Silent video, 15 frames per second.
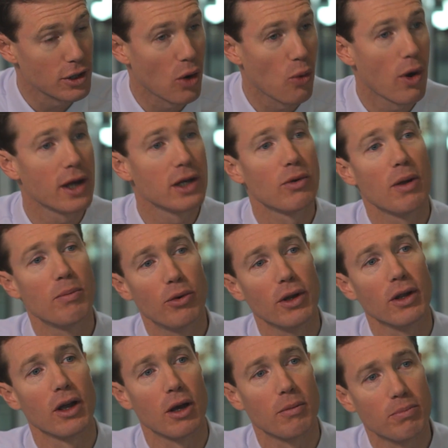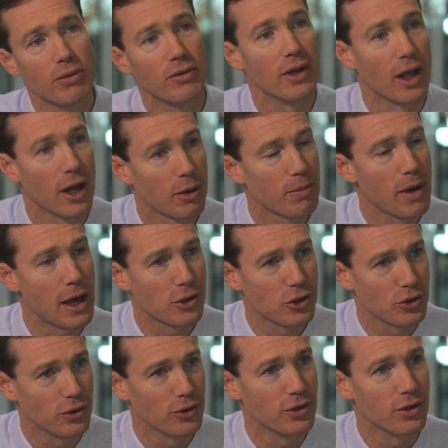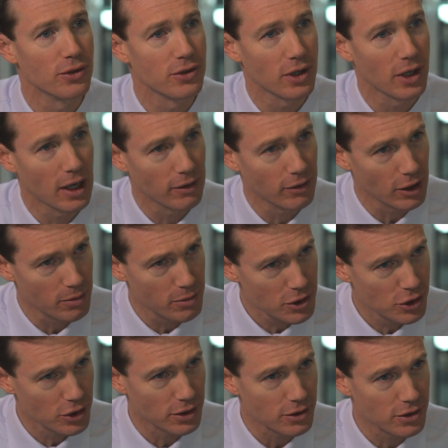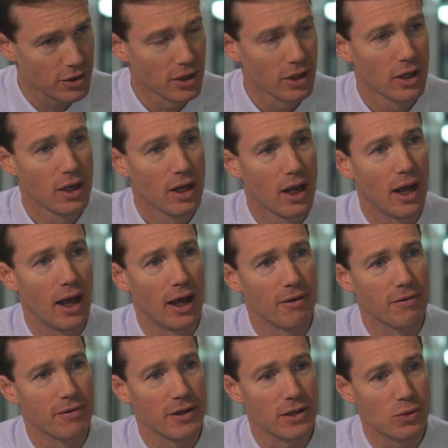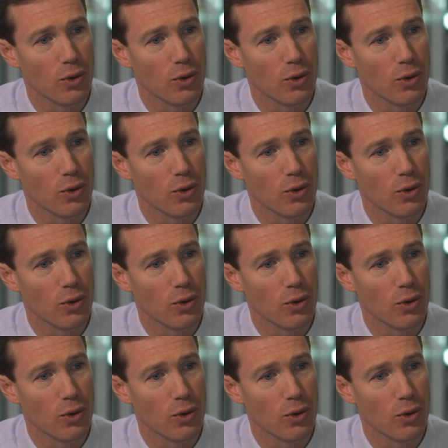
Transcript: Now, why do I bring up the air passenger duty and the emissions fees?